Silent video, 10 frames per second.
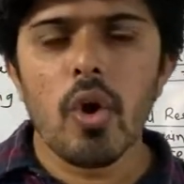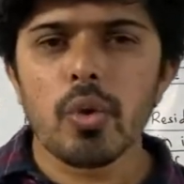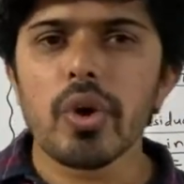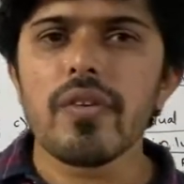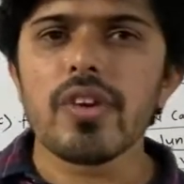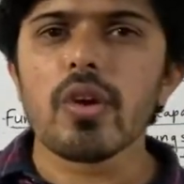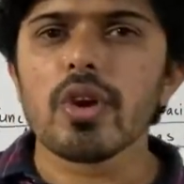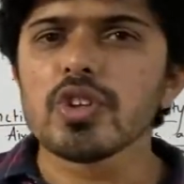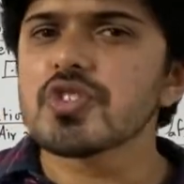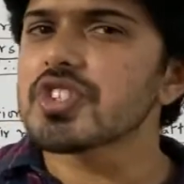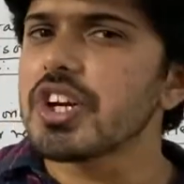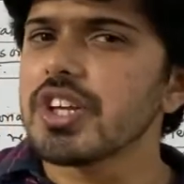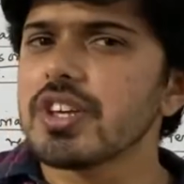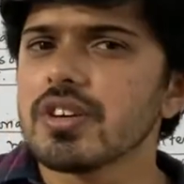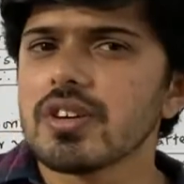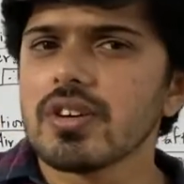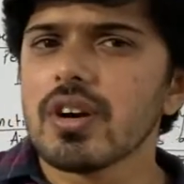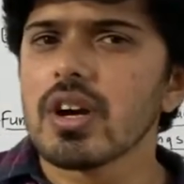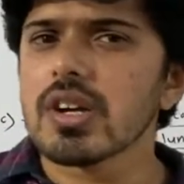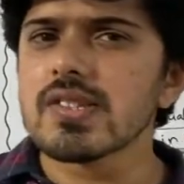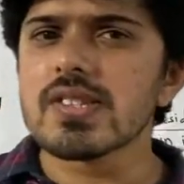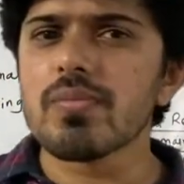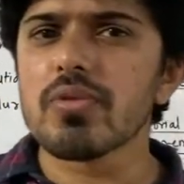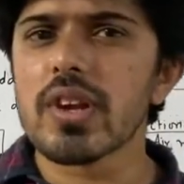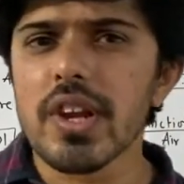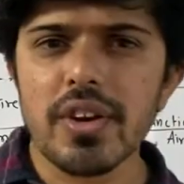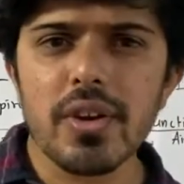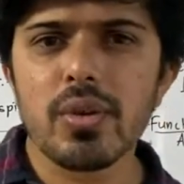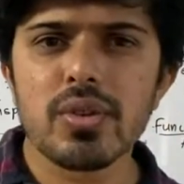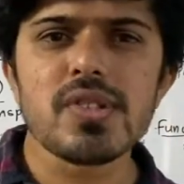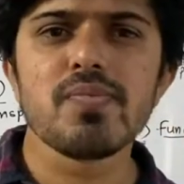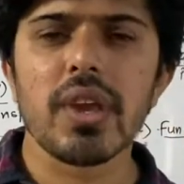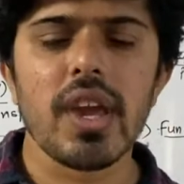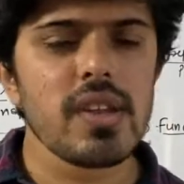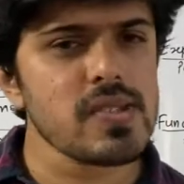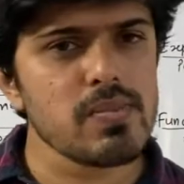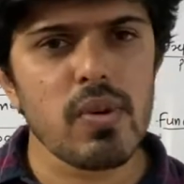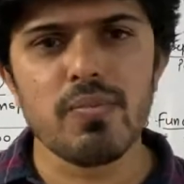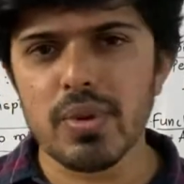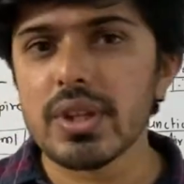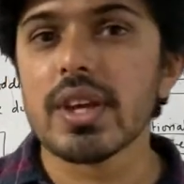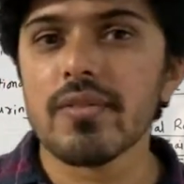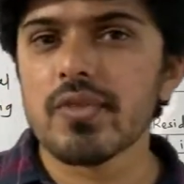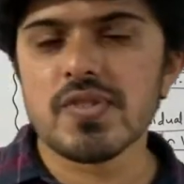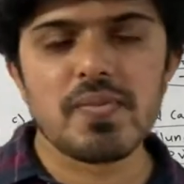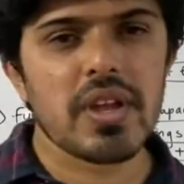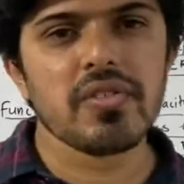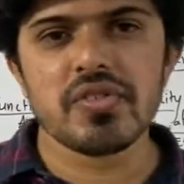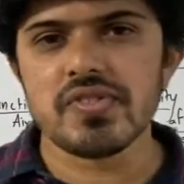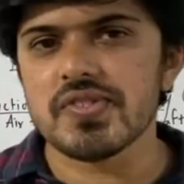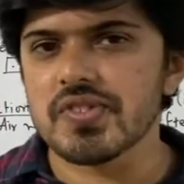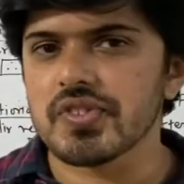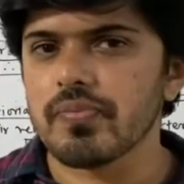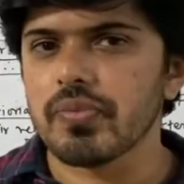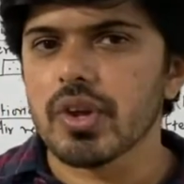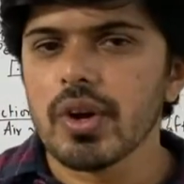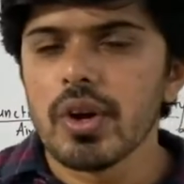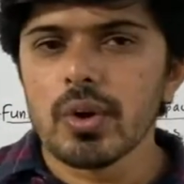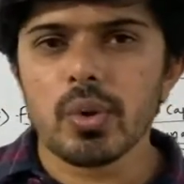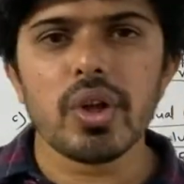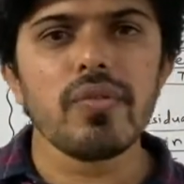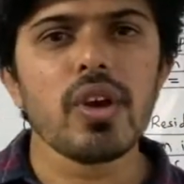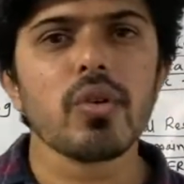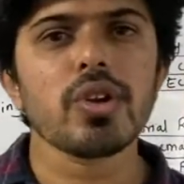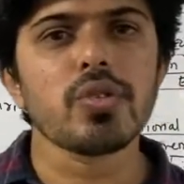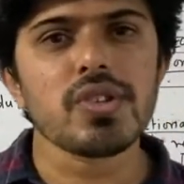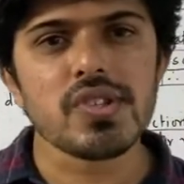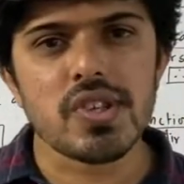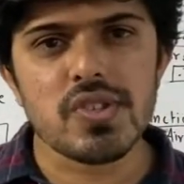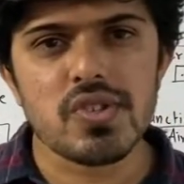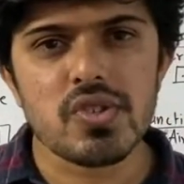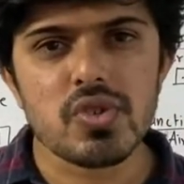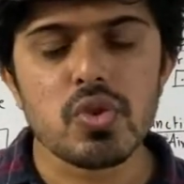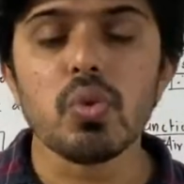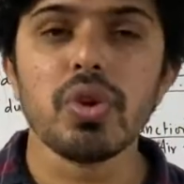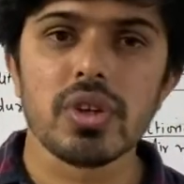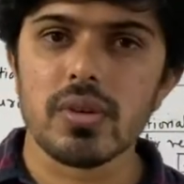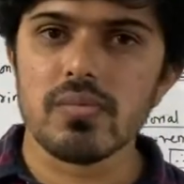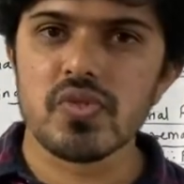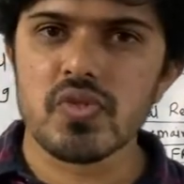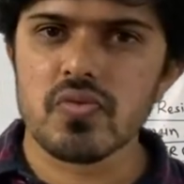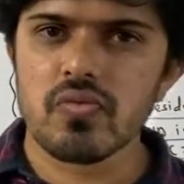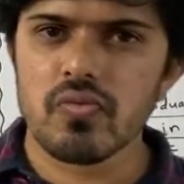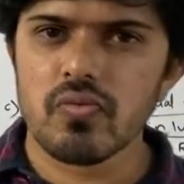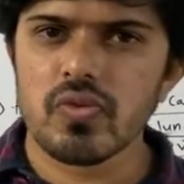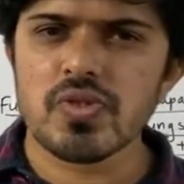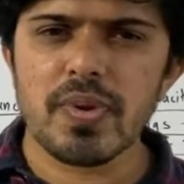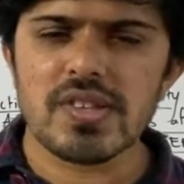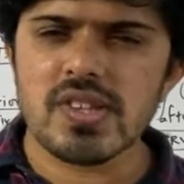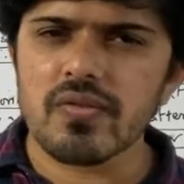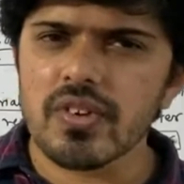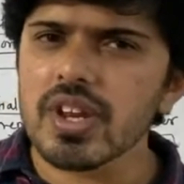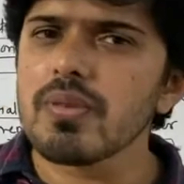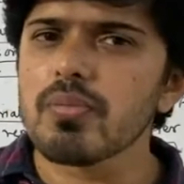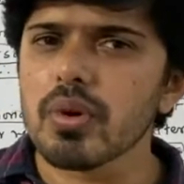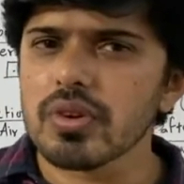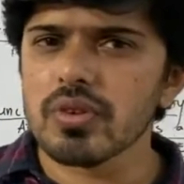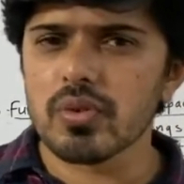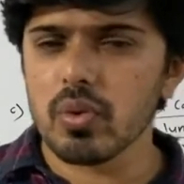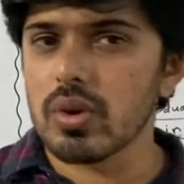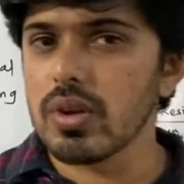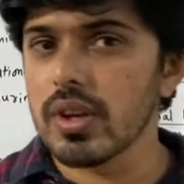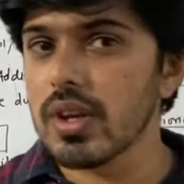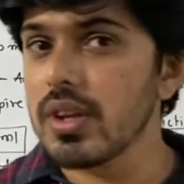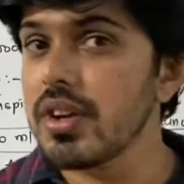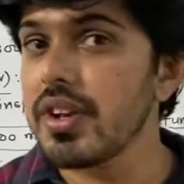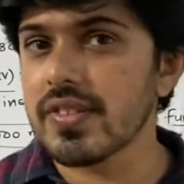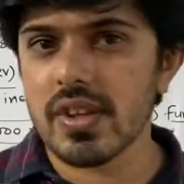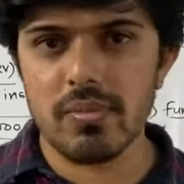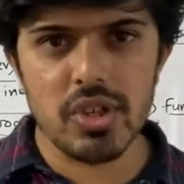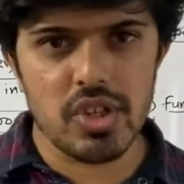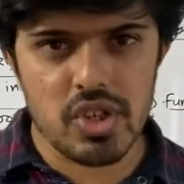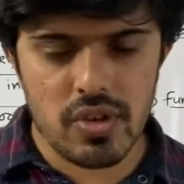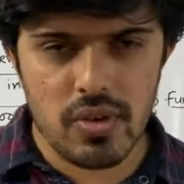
Today we are going to study a concept related to this mechanism of breathing and respiratory system. Today we are going to discuss two terms which plays a very important role in NEET examination.